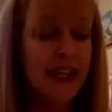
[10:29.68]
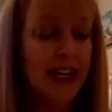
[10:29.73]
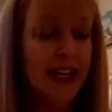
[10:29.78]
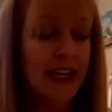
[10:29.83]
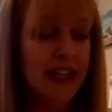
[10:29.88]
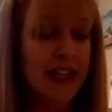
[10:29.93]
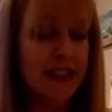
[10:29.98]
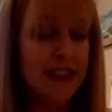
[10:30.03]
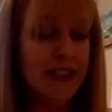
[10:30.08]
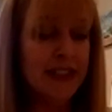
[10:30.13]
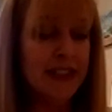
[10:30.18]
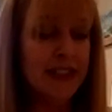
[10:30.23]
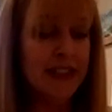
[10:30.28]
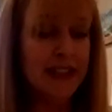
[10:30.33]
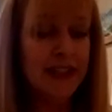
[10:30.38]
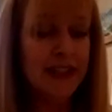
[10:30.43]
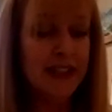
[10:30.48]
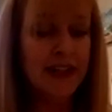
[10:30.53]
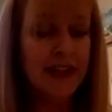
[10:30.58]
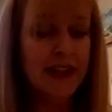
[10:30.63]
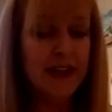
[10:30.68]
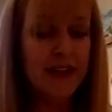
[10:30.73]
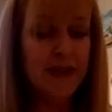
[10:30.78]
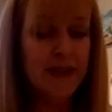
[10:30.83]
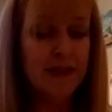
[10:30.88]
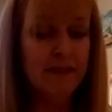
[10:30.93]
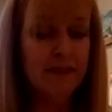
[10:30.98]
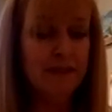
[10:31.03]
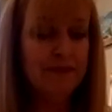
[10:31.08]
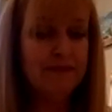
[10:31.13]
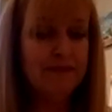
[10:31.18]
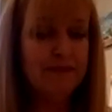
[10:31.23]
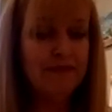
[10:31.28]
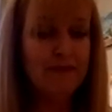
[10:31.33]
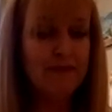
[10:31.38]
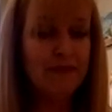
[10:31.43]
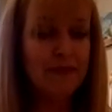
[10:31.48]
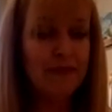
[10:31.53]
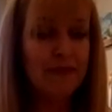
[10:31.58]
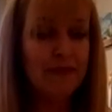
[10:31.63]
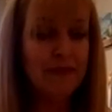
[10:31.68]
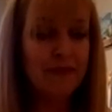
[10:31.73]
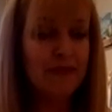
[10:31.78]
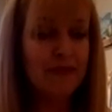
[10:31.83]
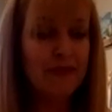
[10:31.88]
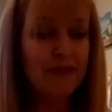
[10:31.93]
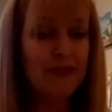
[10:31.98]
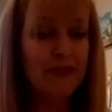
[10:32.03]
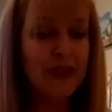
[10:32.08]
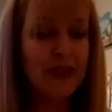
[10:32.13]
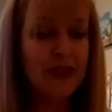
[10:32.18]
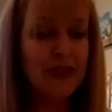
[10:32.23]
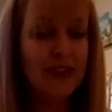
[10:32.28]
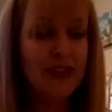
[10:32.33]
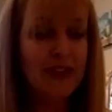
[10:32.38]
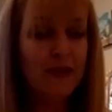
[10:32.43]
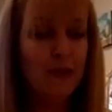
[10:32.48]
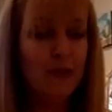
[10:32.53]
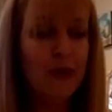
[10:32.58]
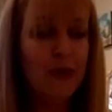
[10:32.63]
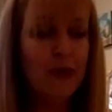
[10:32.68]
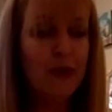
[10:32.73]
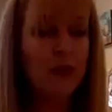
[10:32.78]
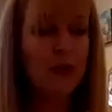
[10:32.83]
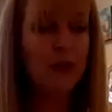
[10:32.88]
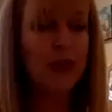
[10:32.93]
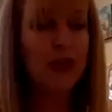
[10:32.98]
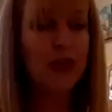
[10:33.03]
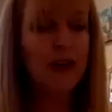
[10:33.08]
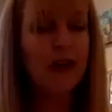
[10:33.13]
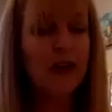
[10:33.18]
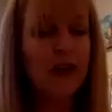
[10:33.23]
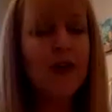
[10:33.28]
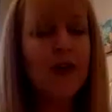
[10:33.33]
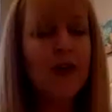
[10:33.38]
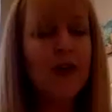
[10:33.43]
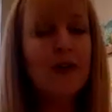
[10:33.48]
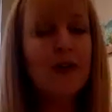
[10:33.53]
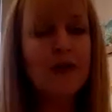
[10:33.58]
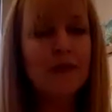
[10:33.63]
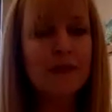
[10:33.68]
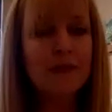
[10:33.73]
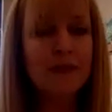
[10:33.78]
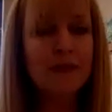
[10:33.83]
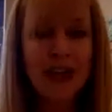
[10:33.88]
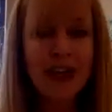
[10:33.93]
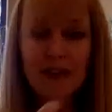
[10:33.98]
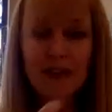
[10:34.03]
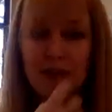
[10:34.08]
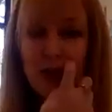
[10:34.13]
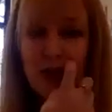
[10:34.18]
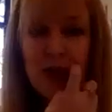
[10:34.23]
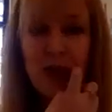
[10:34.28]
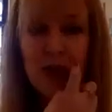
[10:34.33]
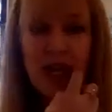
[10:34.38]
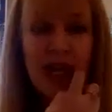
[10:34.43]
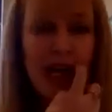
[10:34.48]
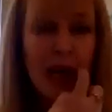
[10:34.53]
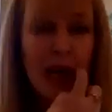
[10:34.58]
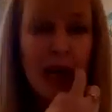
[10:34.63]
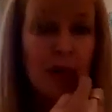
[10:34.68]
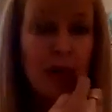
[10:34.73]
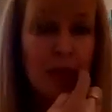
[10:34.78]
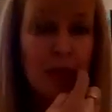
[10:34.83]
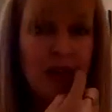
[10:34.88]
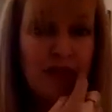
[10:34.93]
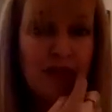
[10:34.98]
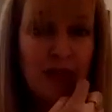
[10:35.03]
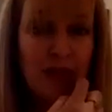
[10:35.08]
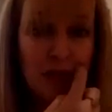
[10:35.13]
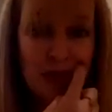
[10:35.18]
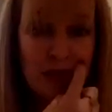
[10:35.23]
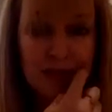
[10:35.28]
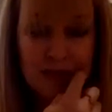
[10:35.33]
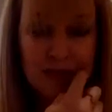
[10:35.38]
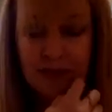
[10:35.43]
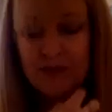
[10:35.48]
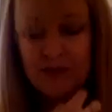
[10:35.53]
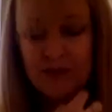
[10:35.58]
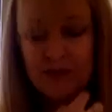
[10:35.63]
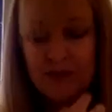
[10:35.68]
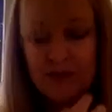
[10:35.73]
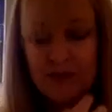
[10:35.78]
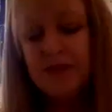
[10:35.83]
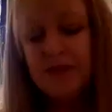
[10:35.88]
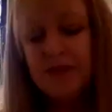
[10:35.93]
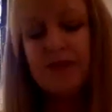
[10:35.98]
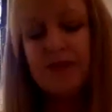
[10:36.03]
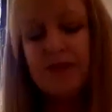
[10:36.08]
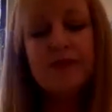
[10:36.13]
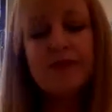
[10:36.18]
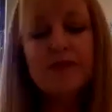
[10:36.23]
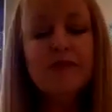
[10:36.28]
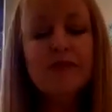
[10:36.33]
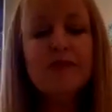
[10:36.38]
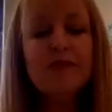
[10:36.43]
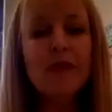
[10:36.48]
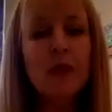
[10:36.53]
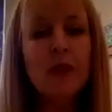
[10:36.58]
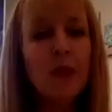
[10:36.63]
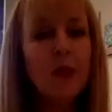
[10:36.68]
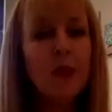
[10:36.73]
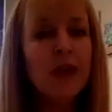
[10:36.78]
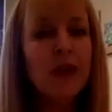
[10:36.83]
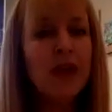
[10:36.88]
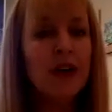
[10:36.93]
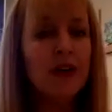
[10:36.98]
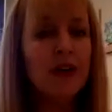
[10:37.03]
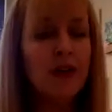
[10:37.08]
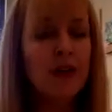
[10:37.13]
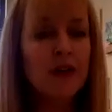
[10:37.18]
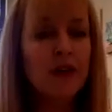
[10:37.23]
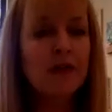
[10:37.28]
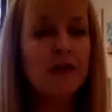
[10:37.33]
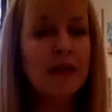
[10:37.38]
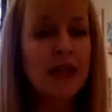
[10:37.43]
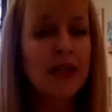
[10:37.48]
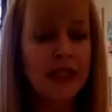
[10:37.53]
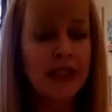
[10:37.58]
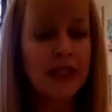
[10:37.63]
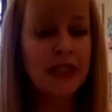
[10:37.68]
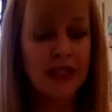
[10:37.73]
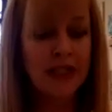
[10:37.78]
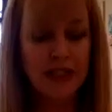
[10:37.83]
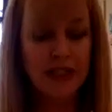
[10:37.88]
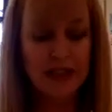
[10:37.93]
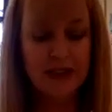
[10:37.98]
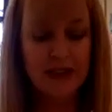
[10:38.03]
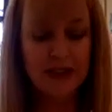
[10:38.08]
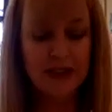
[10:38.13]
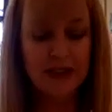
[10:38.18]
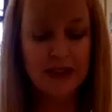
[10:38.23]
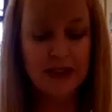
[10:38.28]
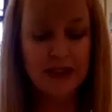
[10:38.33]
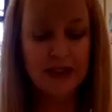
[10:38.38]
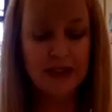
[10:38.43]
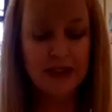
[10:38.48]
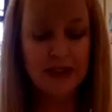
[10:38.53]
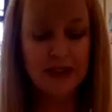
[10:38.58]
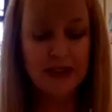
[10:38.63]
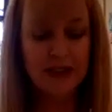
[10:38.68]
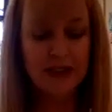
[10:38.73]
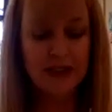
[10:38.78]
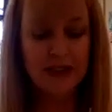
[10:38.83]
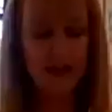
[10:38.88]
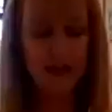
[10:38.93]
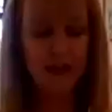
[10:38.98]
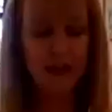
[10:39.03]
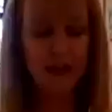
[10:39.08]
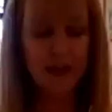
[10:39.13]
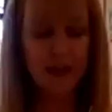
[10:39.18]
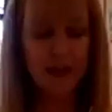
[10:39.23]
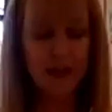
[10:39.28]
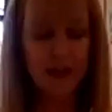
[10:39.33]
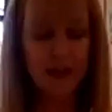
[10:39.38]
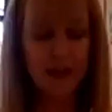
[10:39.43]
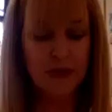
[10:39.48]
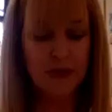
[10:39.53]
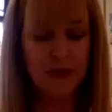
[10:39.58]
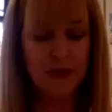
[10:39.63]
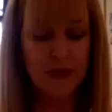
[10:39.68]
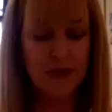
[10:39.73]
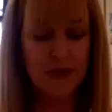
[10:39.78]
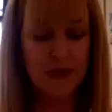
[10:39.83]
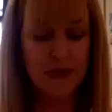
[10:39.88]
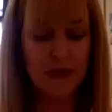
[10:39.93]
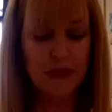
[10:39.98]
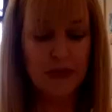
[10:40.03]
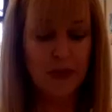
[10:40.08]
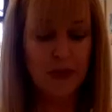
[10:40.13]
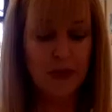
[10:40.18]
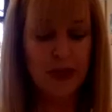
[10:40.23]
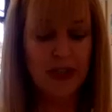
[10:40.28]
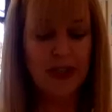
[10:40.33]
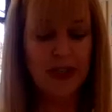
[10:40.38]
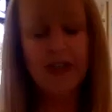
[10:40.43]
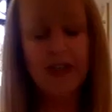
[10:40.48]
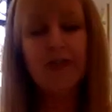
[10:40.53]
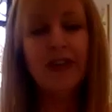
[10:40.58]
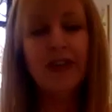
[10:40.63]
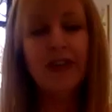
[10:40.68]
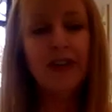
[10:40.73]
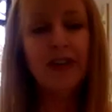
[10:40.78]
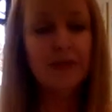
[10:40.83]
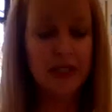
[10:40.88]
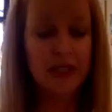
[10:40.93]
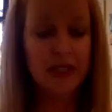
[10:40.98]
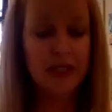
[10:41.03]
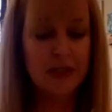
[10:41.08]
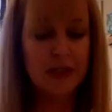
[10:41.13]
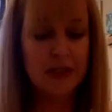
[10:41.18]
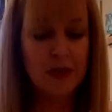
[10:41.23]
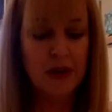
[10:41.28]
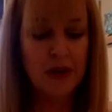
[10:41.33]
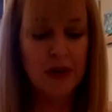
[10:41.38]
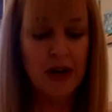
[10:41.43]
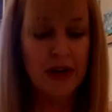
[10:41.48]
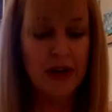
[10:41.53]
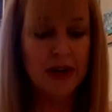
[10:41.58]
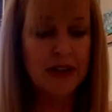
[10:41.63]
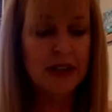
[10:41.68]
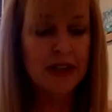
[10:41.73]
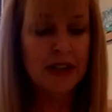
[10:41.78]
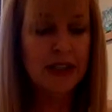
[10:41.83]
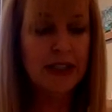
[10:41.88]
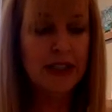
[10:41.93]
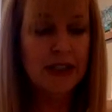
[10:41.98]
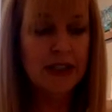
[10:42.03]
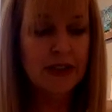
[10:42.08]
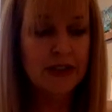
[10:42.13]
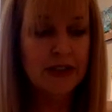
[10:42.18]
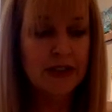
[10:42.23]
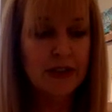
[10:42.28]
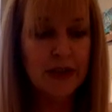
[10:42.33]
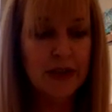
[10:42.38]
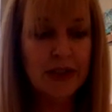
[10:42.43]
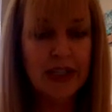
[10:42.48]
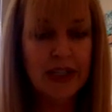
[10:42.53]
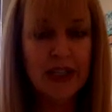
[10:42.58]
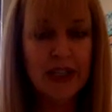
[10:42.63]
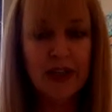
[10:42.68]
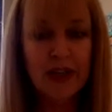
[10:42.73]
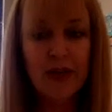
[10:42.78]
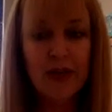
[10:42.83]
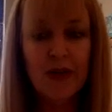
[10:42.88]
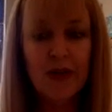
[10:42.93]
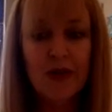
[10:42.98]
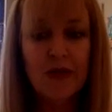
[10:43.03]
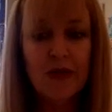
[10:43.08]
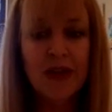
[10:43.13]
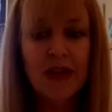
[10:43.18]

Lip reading: And when we got home, I have an earthquake app on my phone. When we got home, it said that there was an earthquake like 5 minutes prior to us getting home.